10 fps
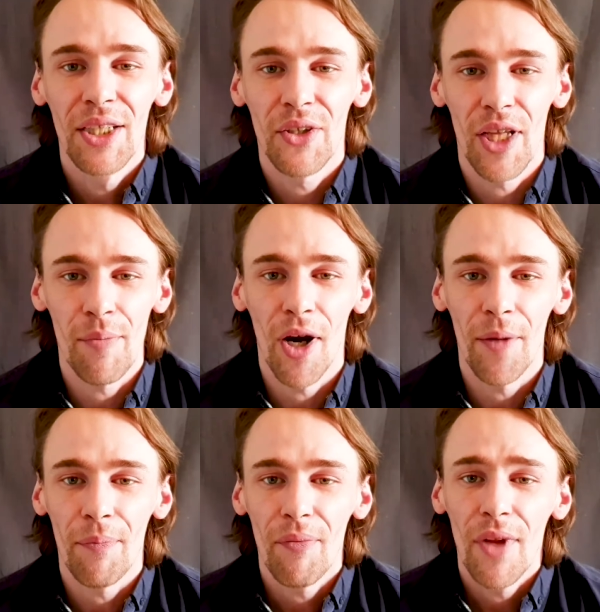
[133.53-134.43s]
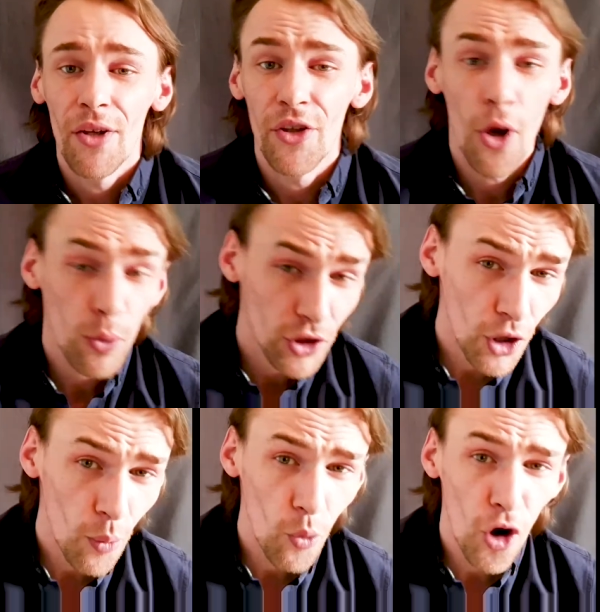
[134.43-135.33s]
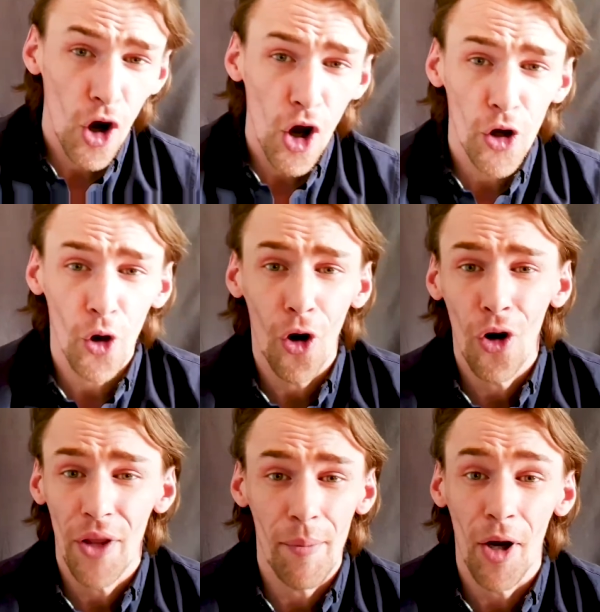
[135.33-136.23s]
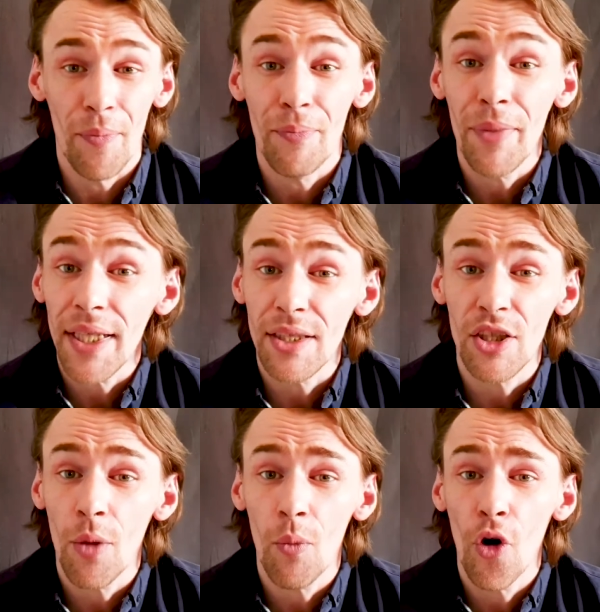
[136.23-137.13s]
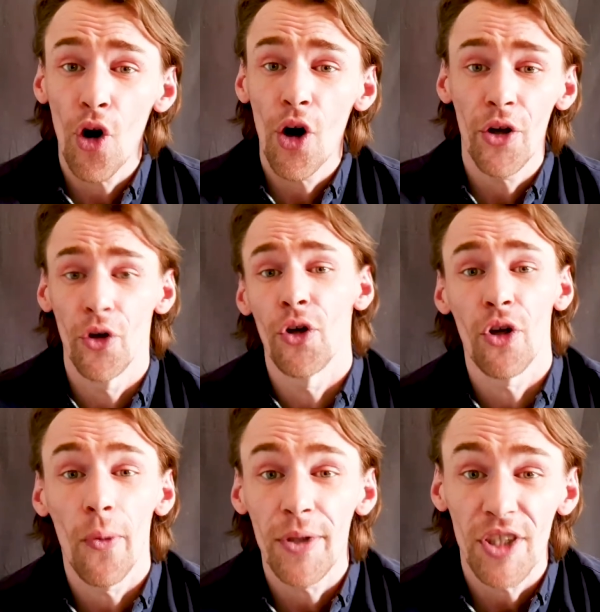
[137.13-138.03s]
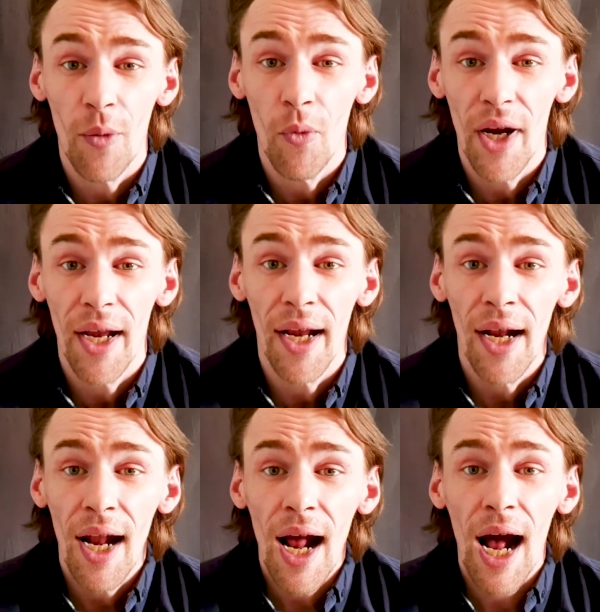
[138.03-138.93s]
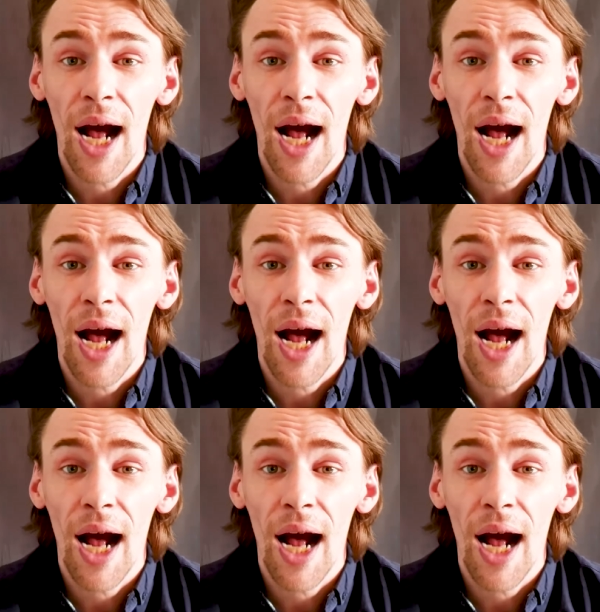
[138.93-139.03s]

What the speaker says: So they might know someone, or they might meet someone, or go somewhere,